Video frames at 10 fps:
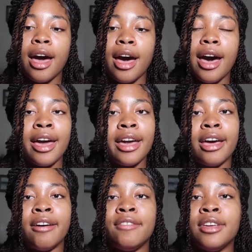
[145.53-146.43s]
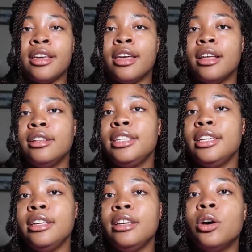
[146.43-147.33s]
I have a healthy
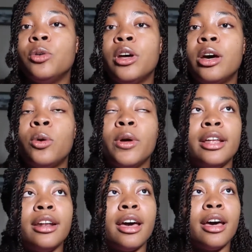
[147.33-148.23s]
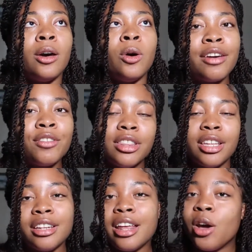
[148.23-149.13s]
ego now, and how
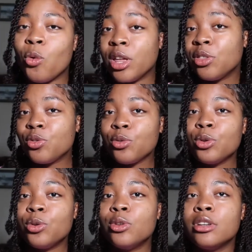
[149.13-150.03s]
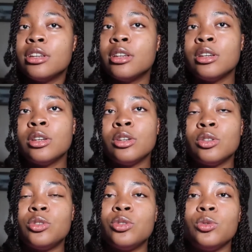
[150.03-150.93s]
everything that I went through
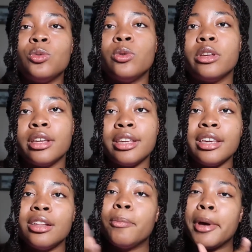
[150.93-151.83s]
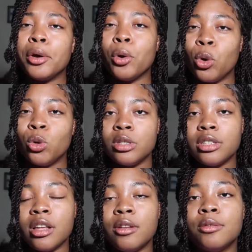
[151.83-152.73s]
to kill my old
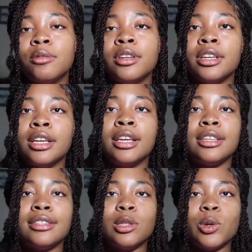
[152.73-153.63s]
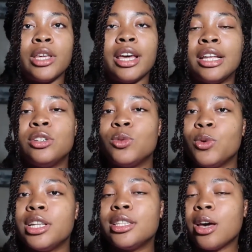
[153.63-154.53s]
self. So yeah, I just want
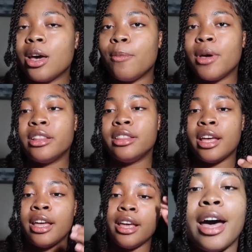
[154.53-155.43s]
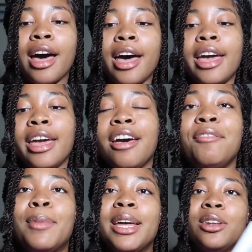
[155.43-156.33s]
to talk about that. I have
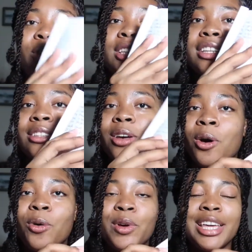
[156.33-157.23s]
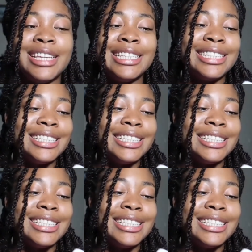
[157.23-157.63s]
my notes as always.